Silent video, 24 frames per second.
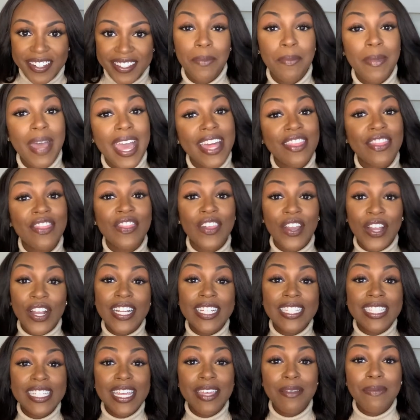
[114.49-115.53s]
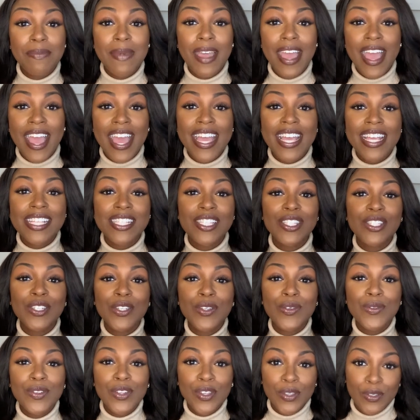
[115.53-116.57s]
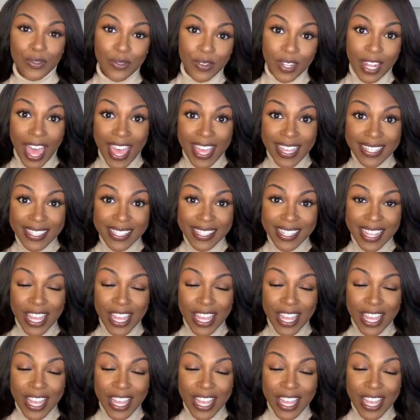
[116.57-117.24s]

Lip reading: My third tip is to neutralize.